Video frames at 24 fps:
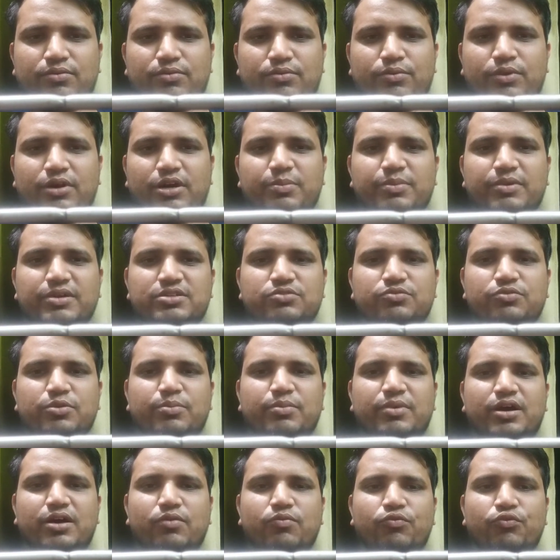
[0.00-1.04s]
What happens, we
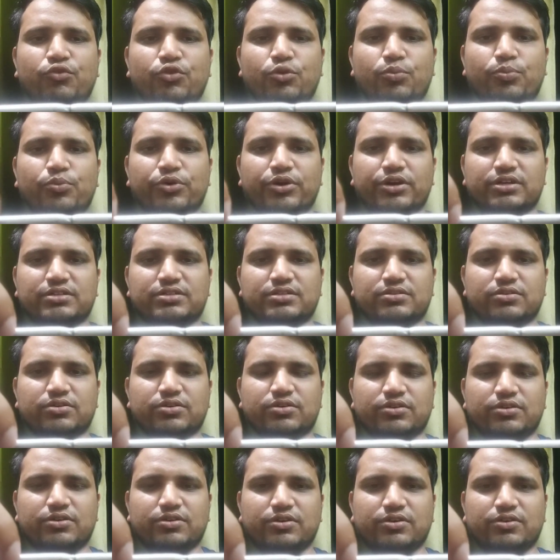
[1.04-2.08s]
mark 4 points.
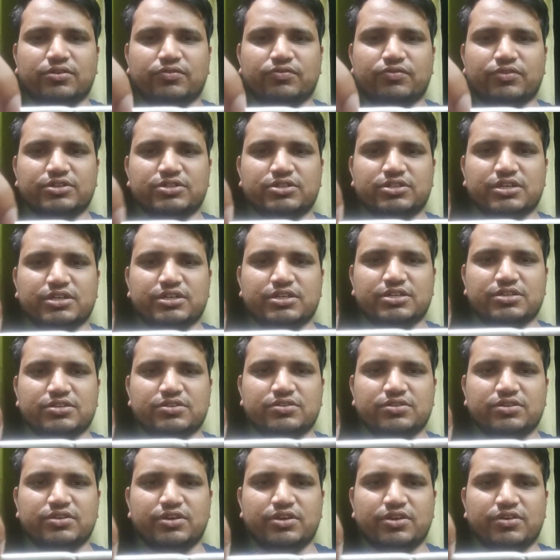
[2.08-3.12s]
First it
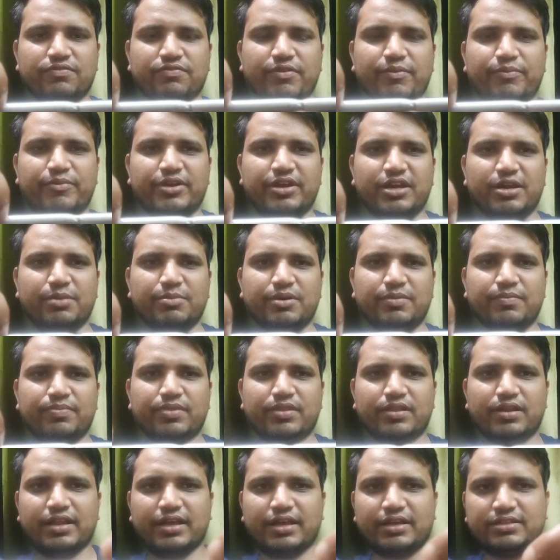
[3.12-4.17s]
is 50 mm
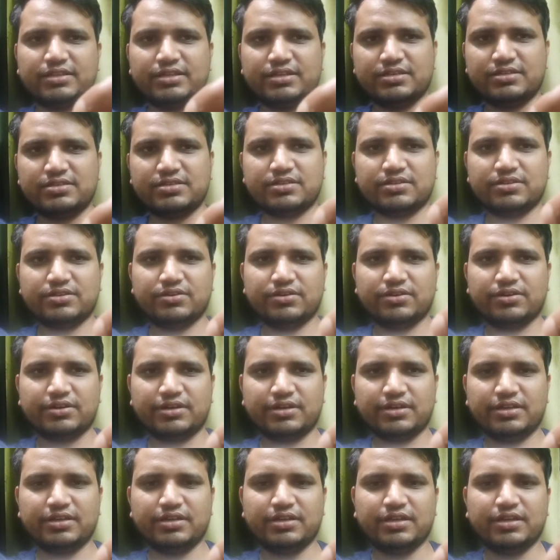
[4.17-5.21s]
like this.
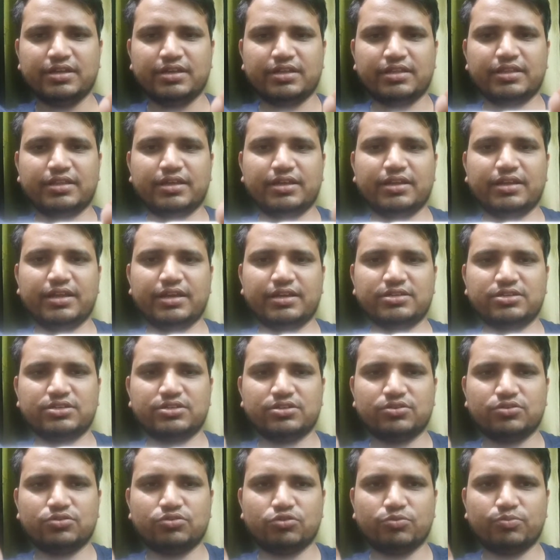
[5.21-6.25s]
Okay, then
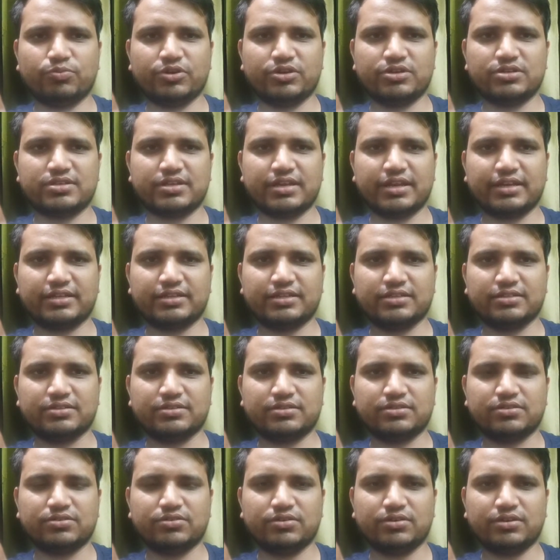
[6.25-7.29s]
next 2 points like this.
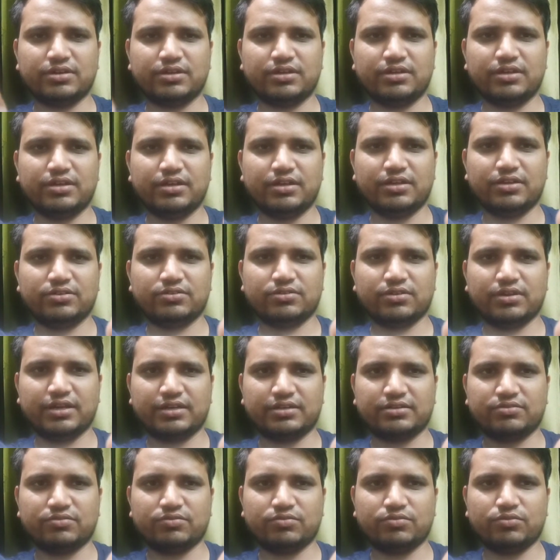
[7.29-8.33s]
Okay? So like
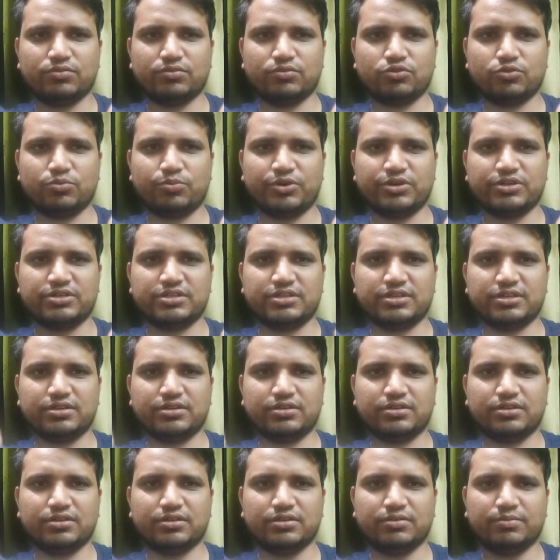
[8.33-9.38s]
2 points here,
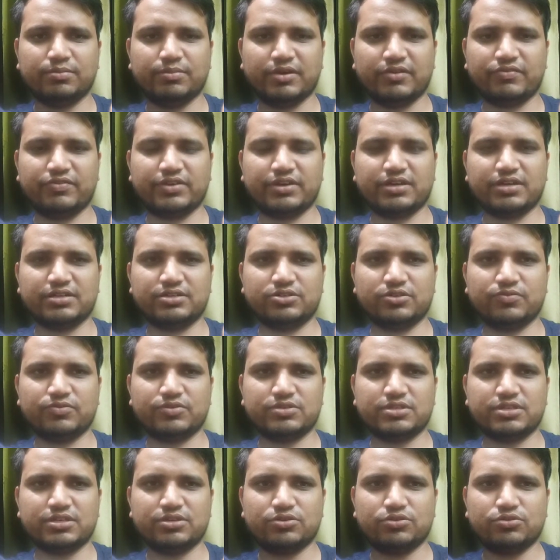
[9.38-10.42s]
my fingers, if you
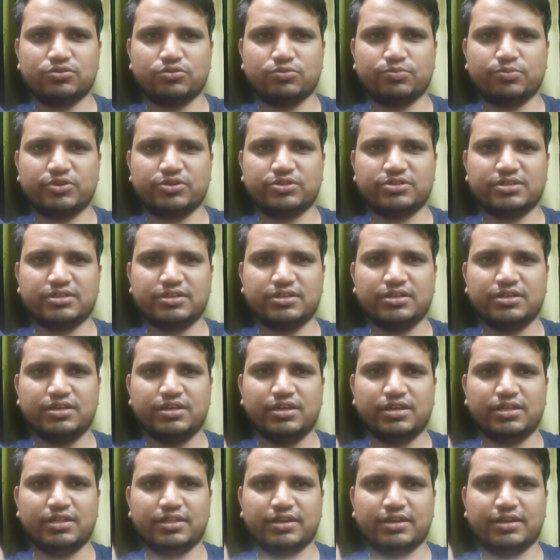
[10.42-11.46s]
see 2 points here,
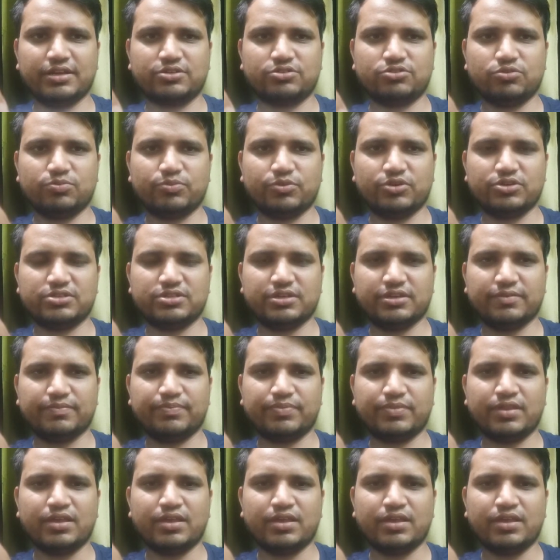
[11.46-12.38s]
and next 2 points here.